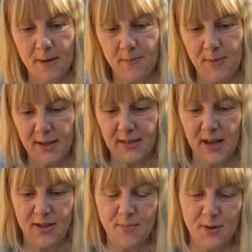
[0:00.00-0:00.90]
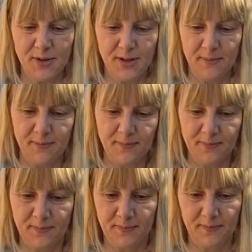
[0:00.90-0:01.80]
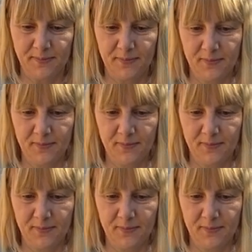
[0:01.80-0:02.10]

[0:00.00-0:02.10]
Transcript: bit at the bottom.